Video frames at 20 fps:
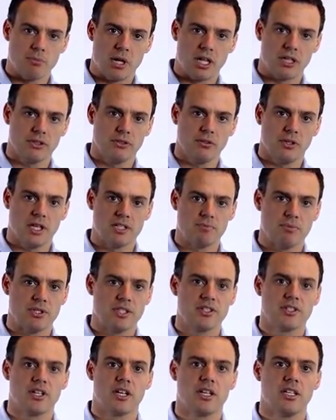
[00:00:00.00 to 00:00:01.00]
molecule has been
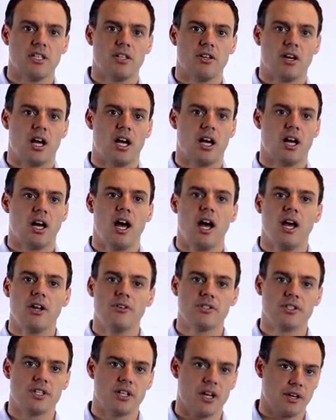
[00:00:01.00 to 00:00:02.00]
studied
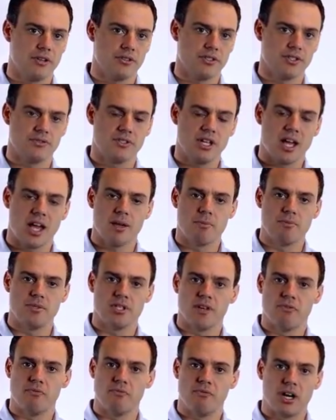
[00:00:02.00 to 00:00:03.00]
hundreds and hundreds of times
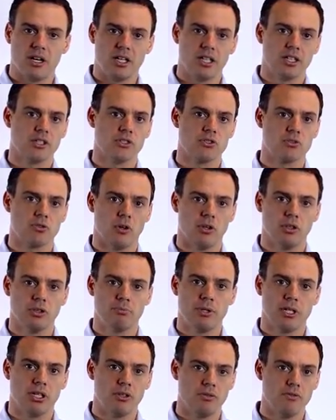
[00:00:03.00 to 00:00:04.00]
in very
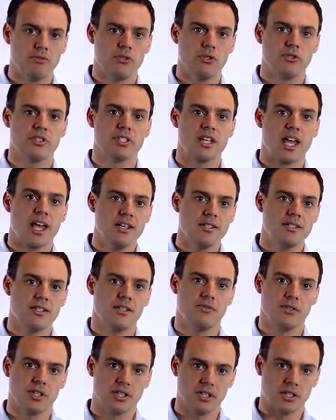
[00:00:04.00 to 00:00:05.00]
controlled, peer-reviewed,
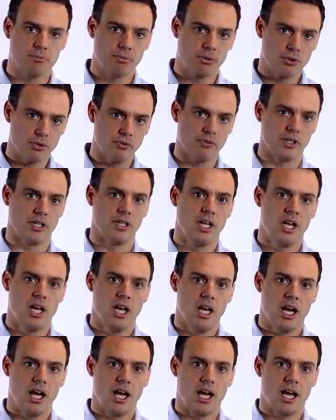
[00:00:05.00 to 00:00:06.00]
scientifically proven
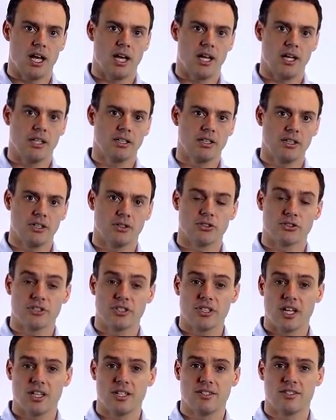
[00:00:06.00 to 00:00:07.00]
clinical
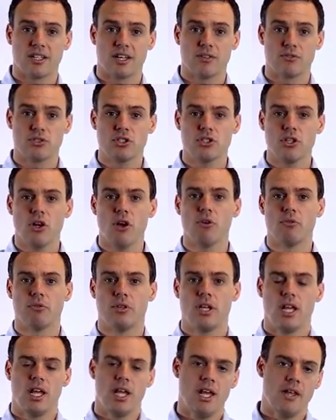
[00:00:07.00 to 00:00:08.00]
studies that have
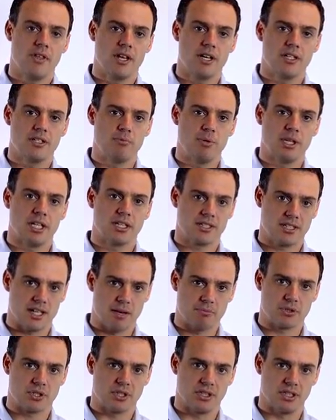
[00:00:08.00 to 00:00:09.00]
shown that it to be
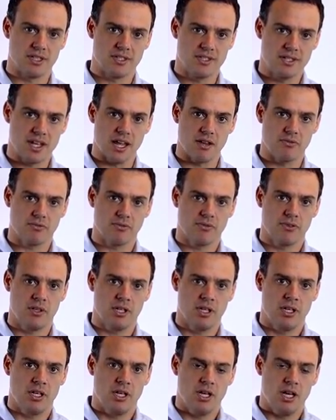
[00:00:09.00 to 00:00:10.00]
exceptionally safe.
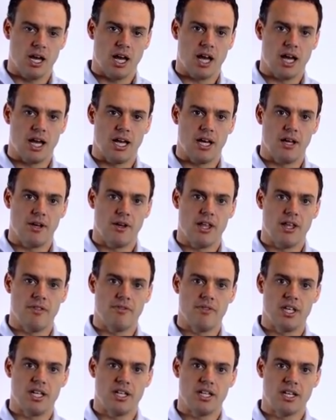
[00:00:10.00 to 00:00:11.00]

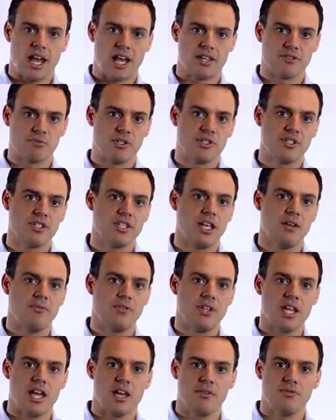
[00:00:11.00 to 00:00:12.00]
And it has received
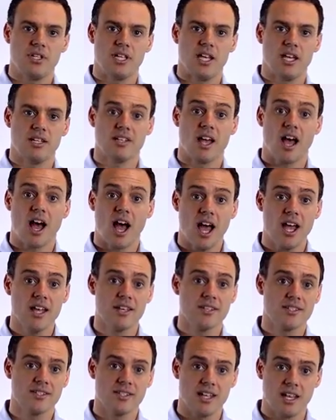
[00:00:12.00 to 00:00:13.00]
the FDA's
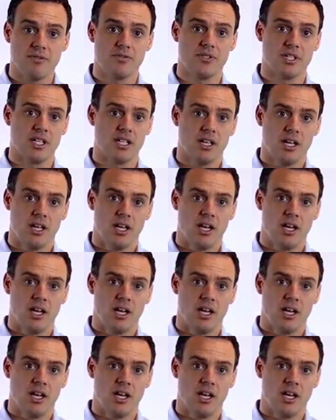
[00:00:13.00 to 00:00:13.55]
highest safety